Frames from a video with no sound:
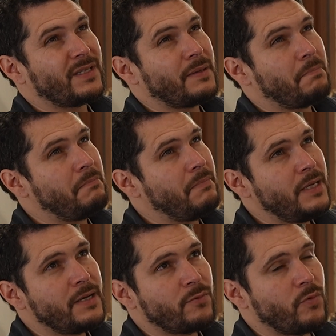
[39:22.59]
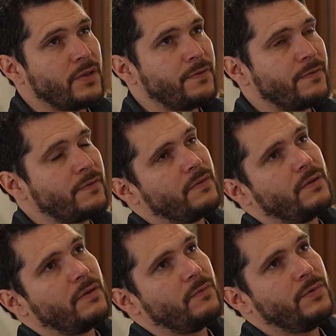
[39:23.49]
the bigger ones,
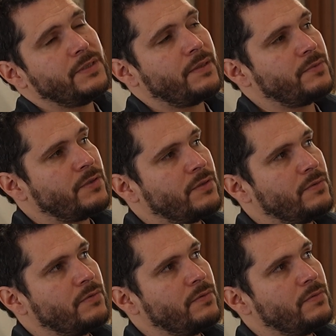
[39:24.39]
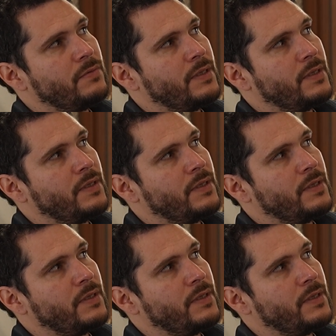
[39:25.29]
we tend to